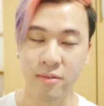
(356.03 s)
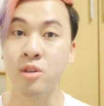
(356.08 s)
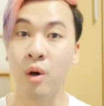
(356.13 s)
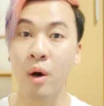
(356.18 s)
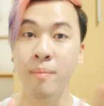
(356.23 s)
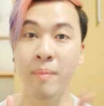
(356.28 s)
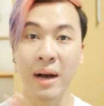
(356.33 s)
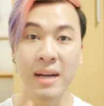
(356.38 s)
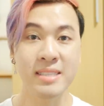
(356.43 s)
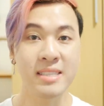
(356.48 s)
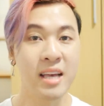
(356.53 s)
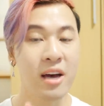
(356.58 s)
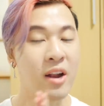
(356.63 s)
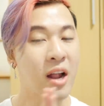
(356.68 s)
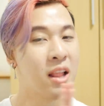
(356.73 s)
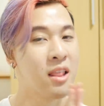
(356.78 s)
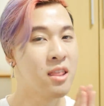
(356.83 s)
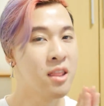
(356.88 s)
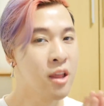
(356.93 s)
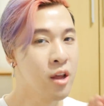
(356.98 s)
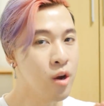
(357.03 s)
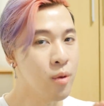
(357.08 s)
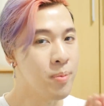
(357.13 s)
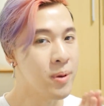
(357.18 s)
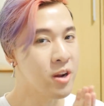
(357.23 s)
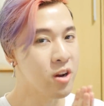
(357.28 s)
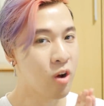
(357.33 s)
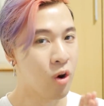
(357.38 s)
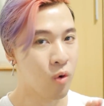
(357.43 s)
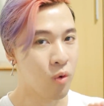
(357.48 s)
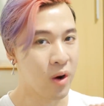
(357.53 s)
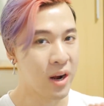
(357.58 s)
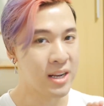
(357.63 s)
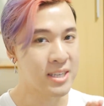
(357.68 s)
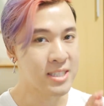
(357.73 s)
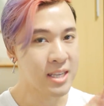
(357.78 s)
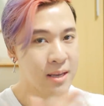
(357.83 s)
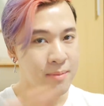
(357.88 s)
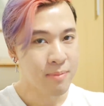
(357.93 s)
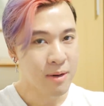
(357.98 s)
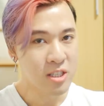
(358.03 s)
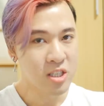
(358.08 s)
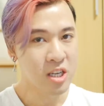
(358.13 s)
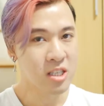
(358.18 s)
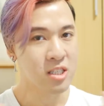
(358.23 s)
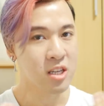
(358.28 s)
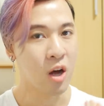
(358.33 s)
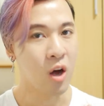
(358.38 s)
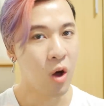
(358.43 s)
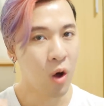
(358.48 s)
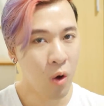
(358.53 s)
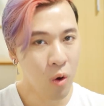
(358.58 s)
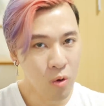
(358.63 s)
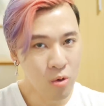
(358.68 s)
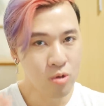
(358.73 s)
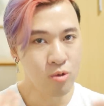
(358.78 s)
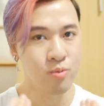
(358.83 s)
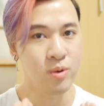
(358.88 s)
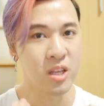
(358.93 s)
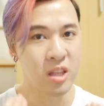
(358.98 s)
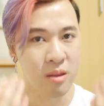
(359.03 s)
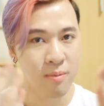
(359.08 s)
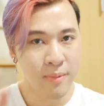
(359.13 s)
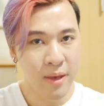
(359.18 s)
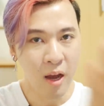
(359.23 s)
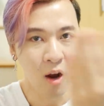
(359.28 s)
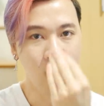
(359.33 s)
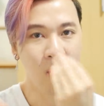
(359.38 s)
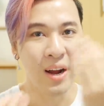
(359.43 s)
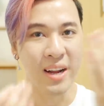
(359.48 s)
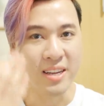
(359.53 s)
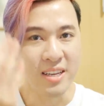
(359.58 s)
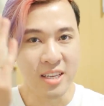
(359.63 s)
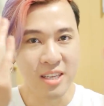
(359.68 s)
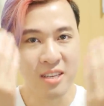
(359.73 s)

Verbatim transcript: So it might sound a little bit crazy, but just hold with me, all right?